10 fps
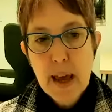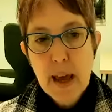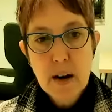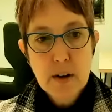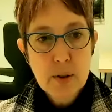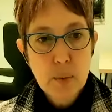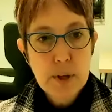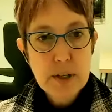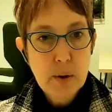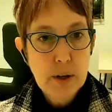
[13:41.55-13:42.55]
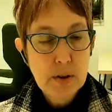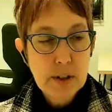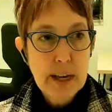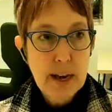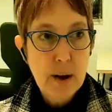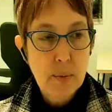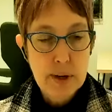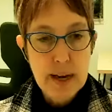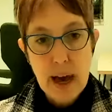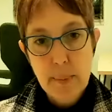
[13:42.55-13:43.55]
And also when you are looking at
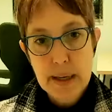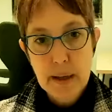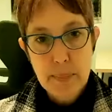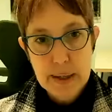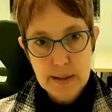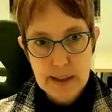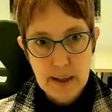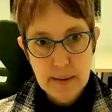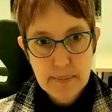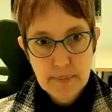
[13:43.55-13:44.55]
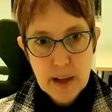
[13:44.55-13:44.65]
rehabbing a building,